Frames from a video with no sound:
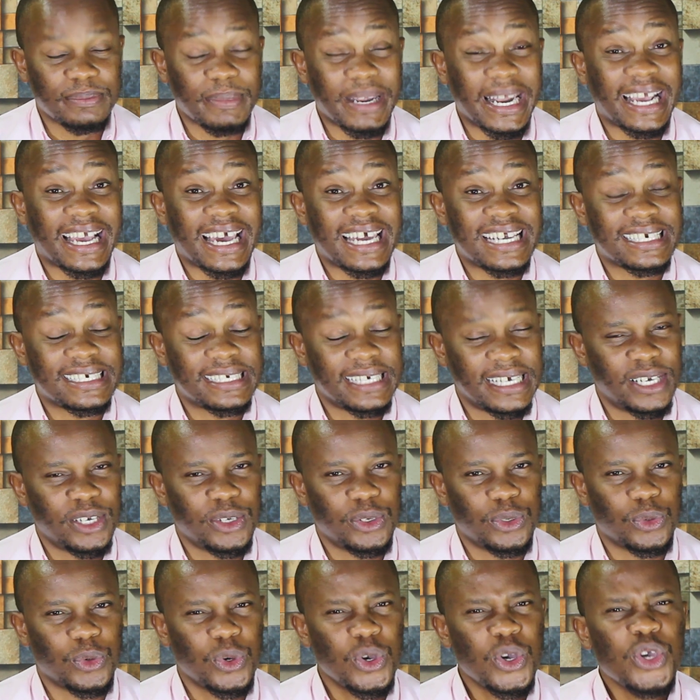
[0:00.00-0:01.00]
But I can tell
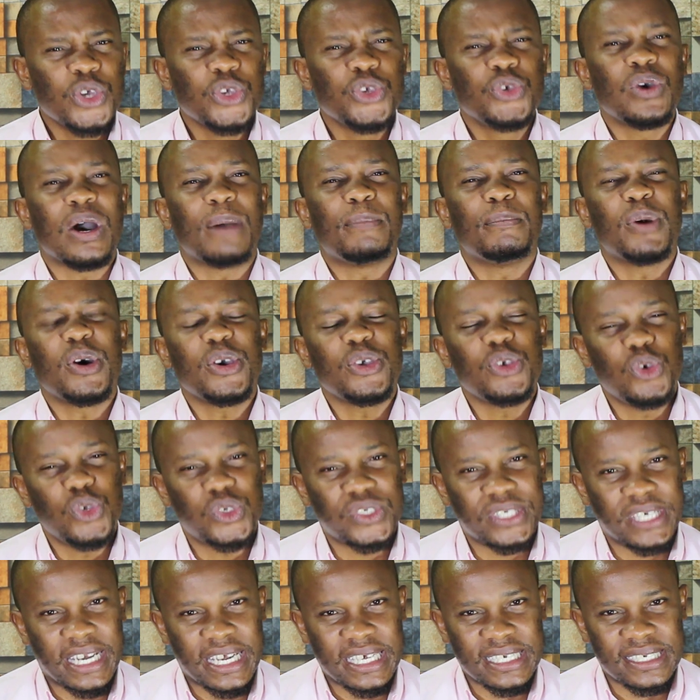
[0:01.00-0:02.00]
you, you are more
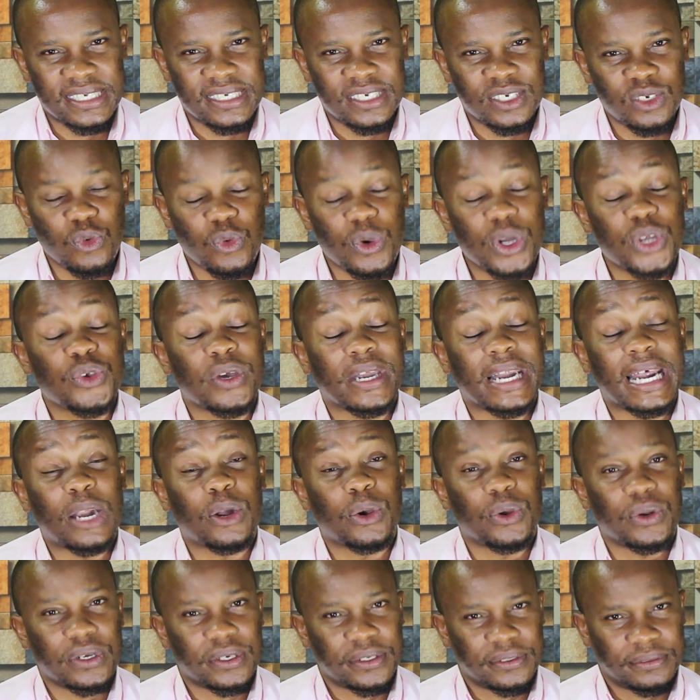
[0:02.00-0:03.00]
useless when you're
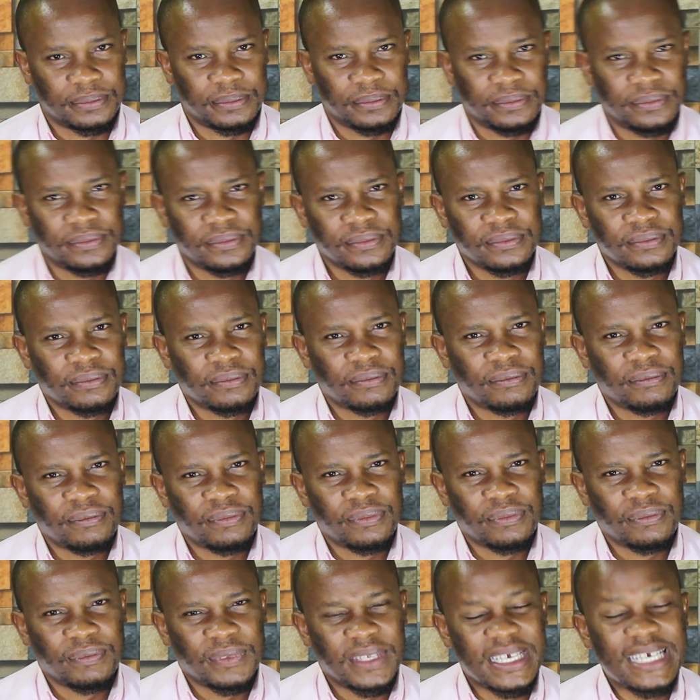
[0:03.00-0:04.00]
alone.
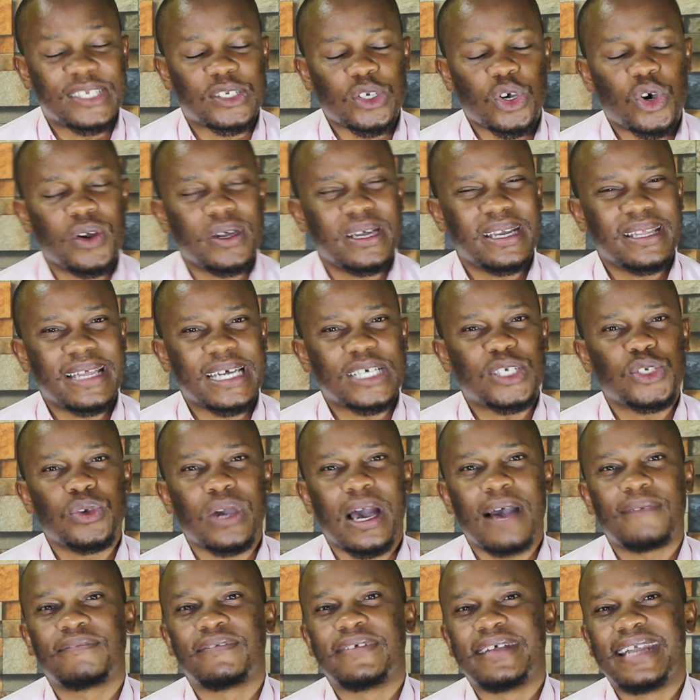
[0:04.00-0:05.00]
It's only that you
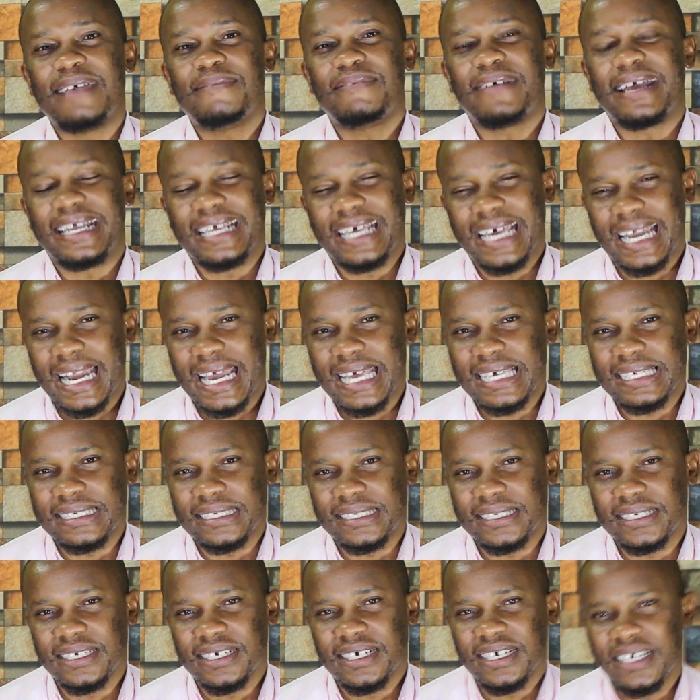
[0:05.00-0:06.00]
have never
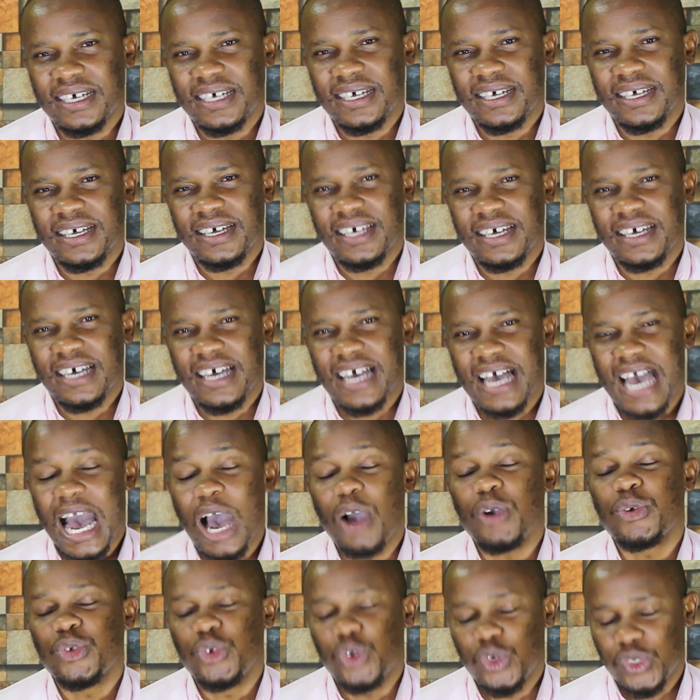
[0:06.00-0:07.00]
realized
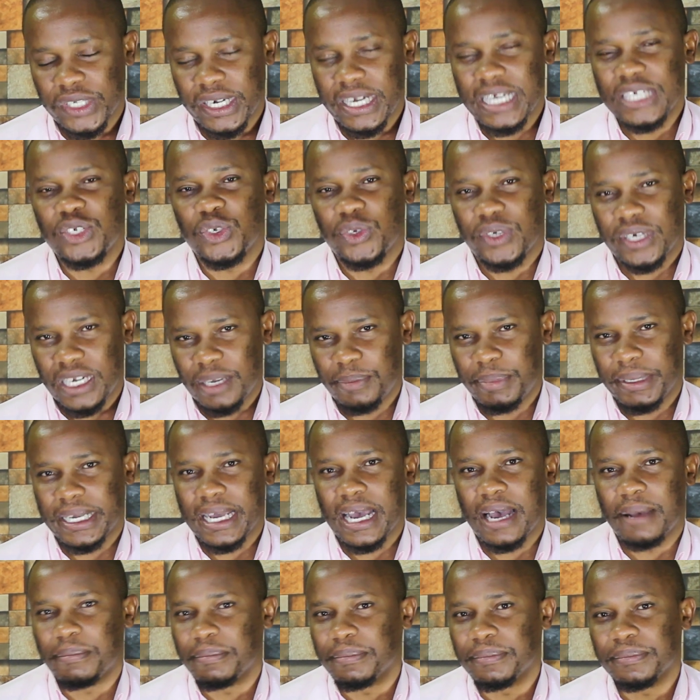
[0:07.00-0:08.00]
how useless you can become.